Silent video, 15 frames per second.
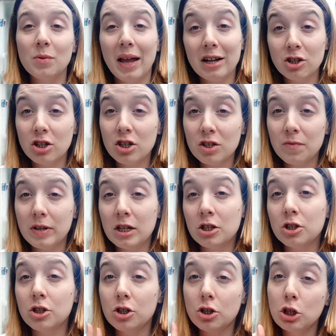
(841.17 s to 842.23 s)
I actually just
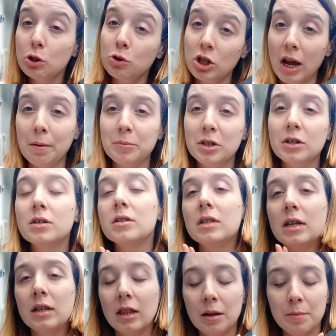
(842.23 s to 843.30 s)
finished 2 chapters
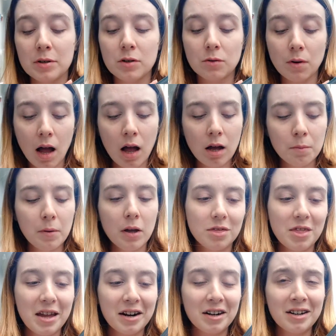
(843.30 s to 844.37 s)
in Les Miserables.
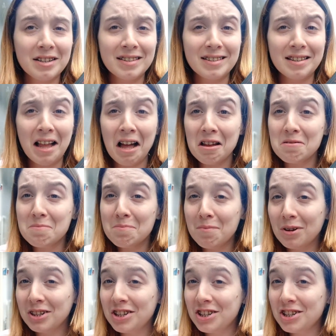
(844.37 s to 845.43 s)
There is not
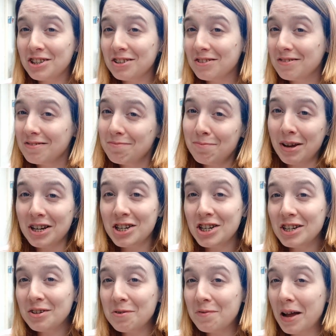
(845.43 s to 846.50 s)
much
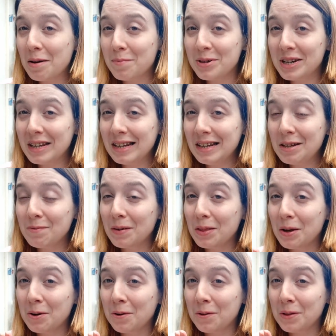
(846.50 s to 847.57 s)
mention of Eponine, even
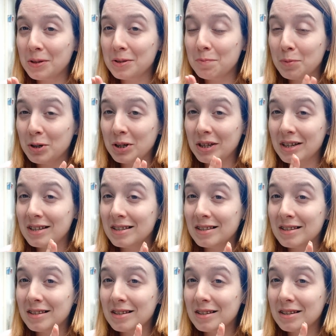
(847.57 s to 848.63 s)
though this book
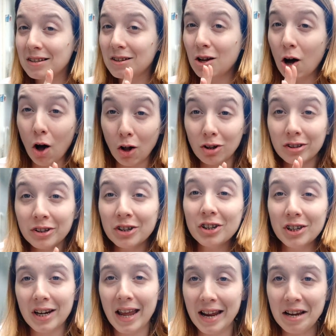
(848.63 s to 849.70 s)
is called her
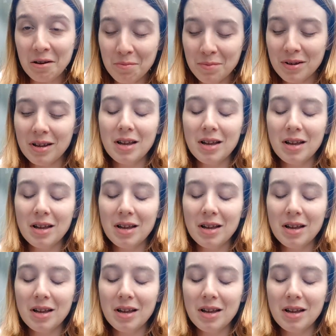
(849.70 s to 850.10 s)
name.